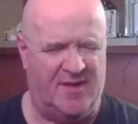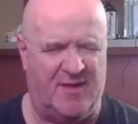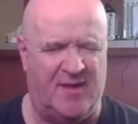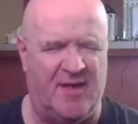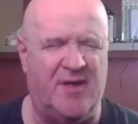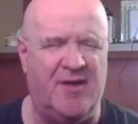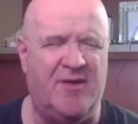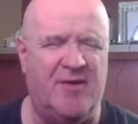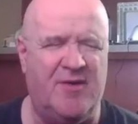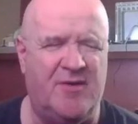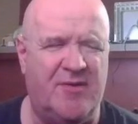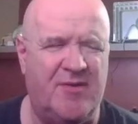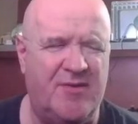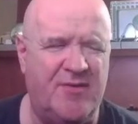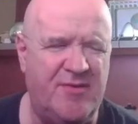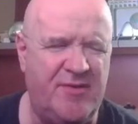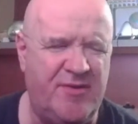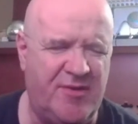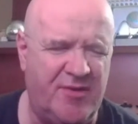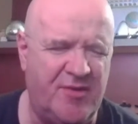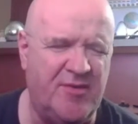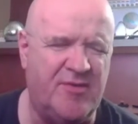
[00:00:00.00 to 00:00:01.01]
Hello
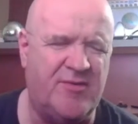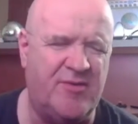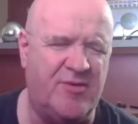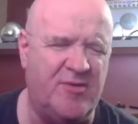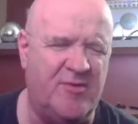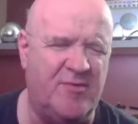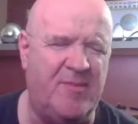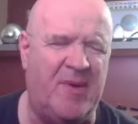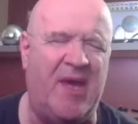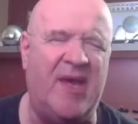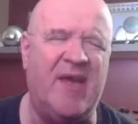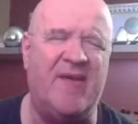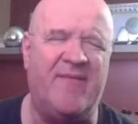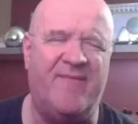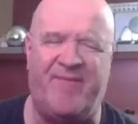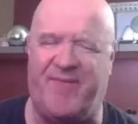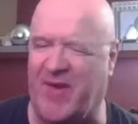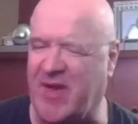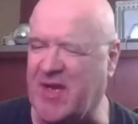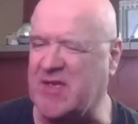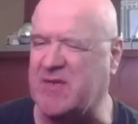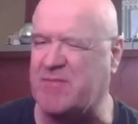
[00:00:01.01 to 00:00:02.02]
YouTube and
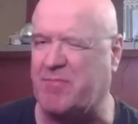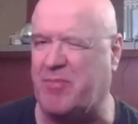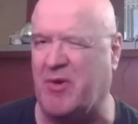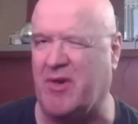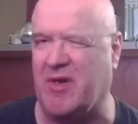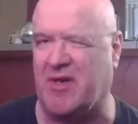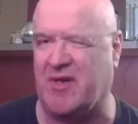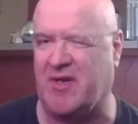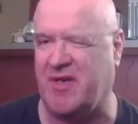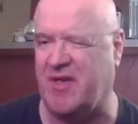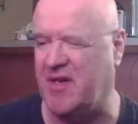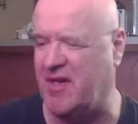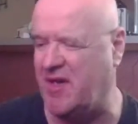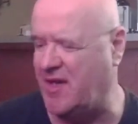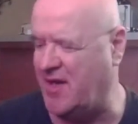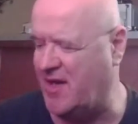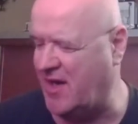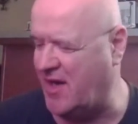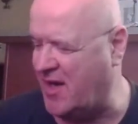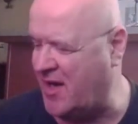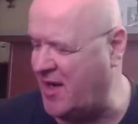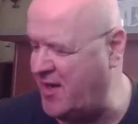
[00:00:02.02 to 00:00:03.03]
Facebook.
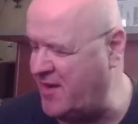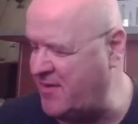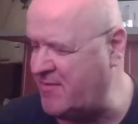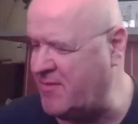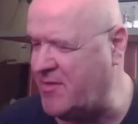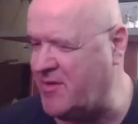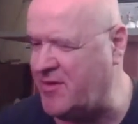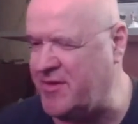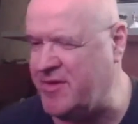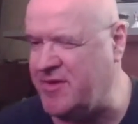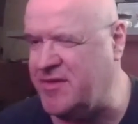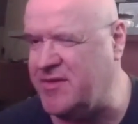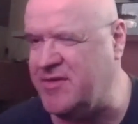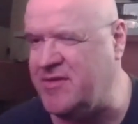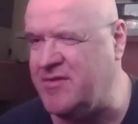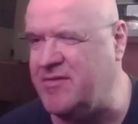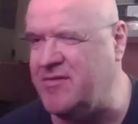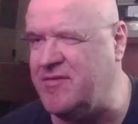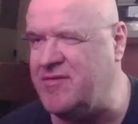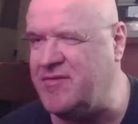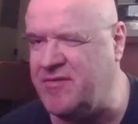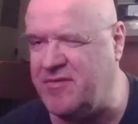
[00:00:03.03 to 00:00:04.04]
I am going
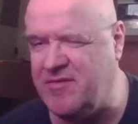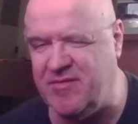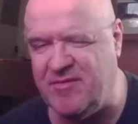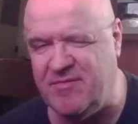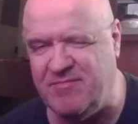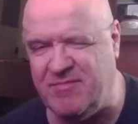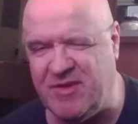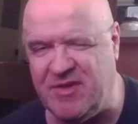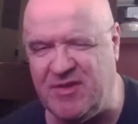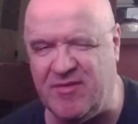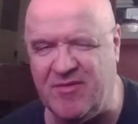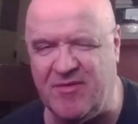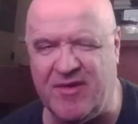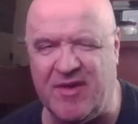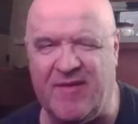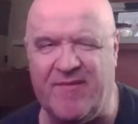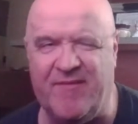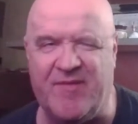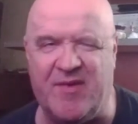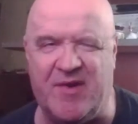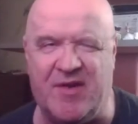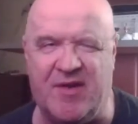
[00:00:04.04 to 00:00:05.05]
to be
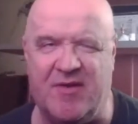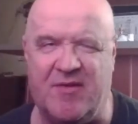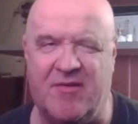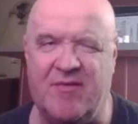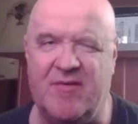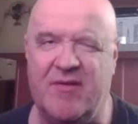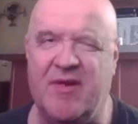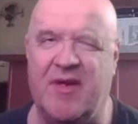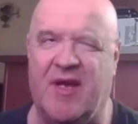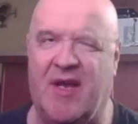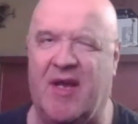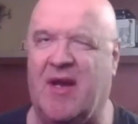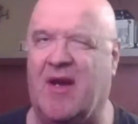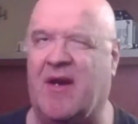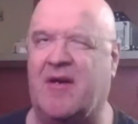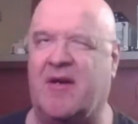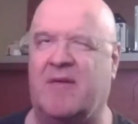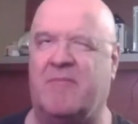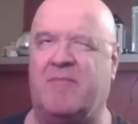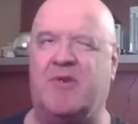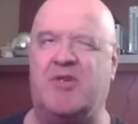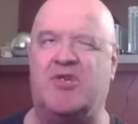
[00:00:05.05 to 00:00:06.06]
doing a video and
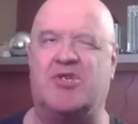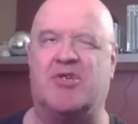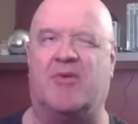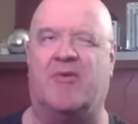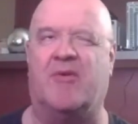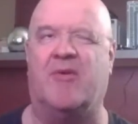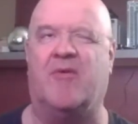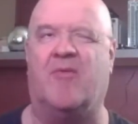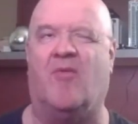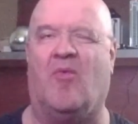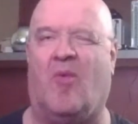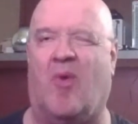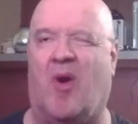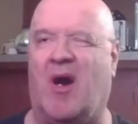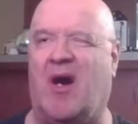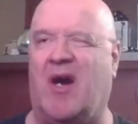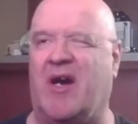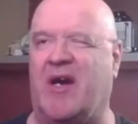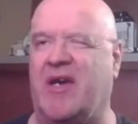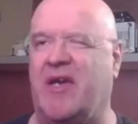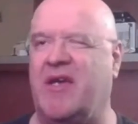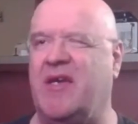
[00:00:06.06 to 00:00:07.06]
I'm going to be showing
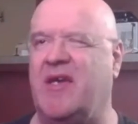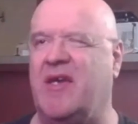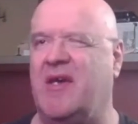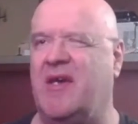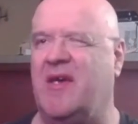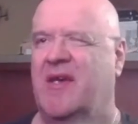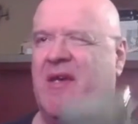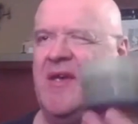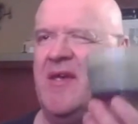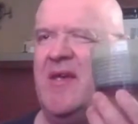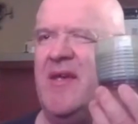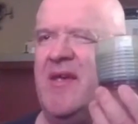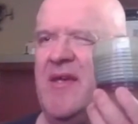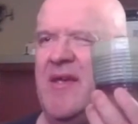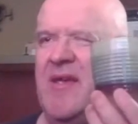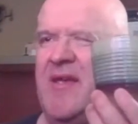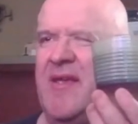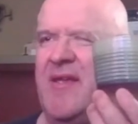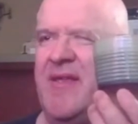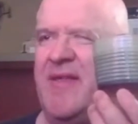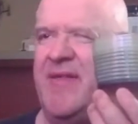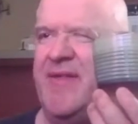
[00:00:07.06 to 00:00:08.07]
why
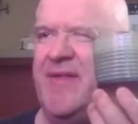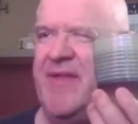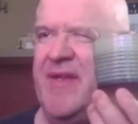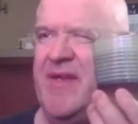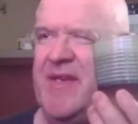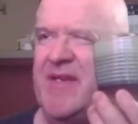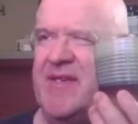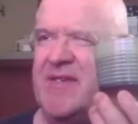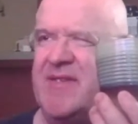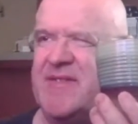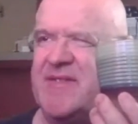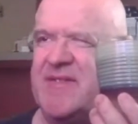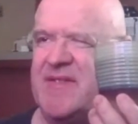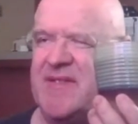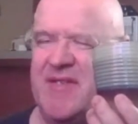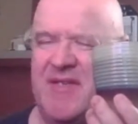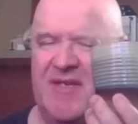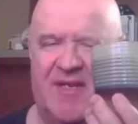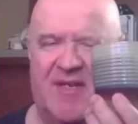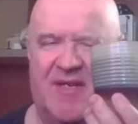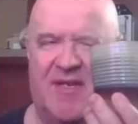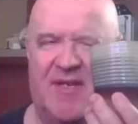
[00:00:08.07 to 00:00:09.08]

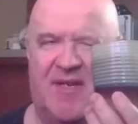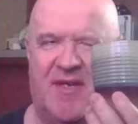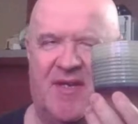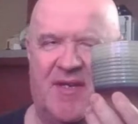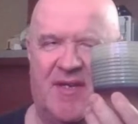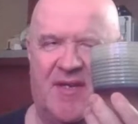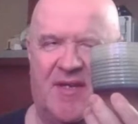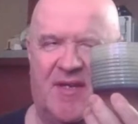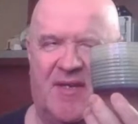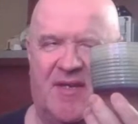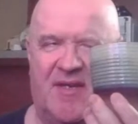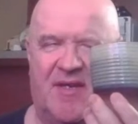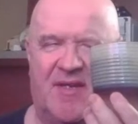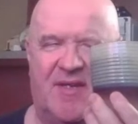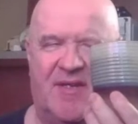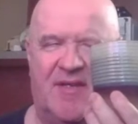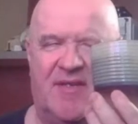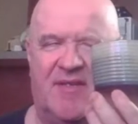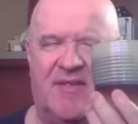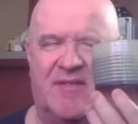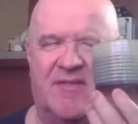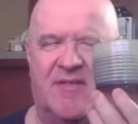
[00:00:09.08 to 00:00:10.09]
this
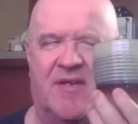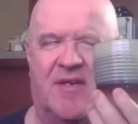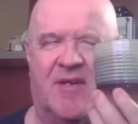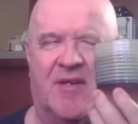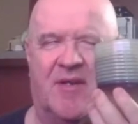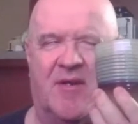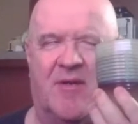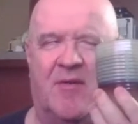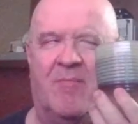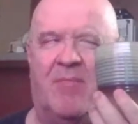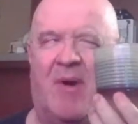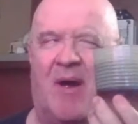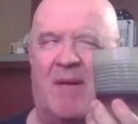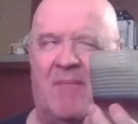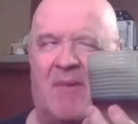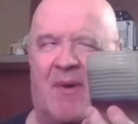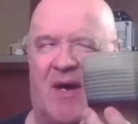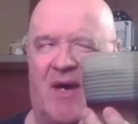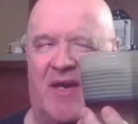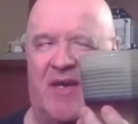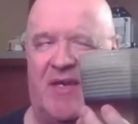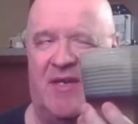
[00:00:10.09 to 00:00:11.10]
is going to go
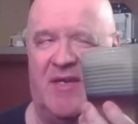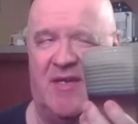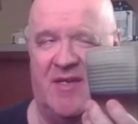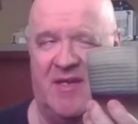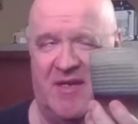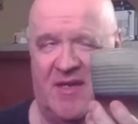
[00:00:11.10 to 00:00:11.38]
bye-bye.